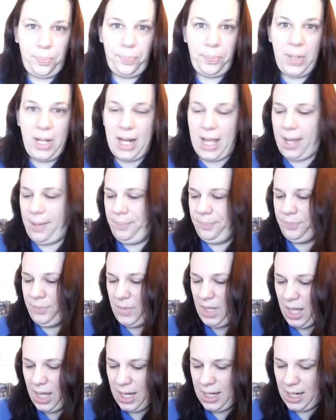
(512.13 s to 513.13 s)
But hey,
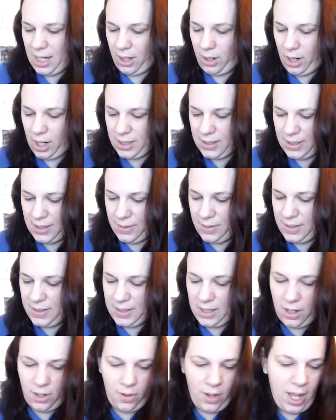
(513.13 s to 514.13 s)
I digress.
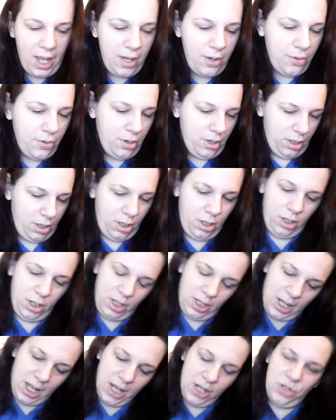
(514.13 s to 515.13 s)
So
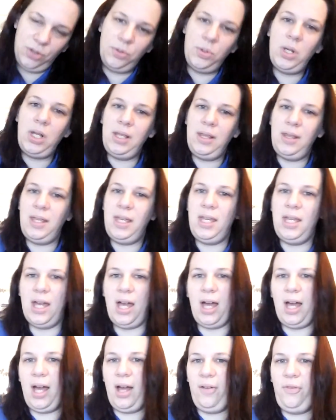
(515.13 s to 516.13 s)
I joined
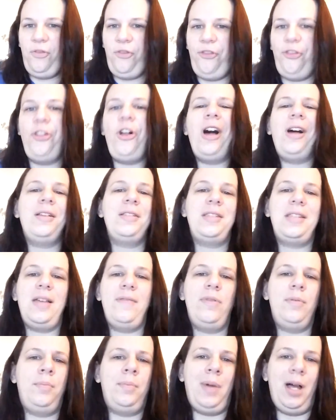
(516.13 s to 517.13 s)
the Floss
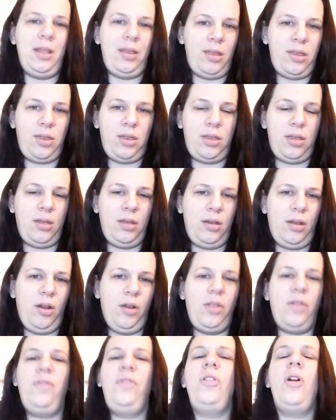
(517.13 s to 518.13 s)
of the Month,
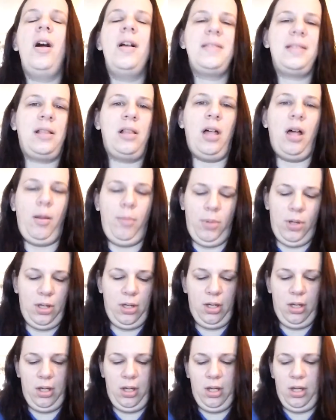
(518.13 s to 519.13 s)
or the Floss Club.
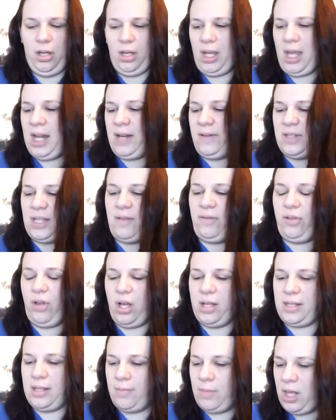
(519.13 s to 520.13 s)
Can't even say
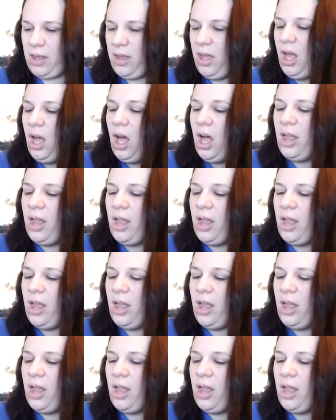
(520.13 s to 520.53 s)
Floss of the Month.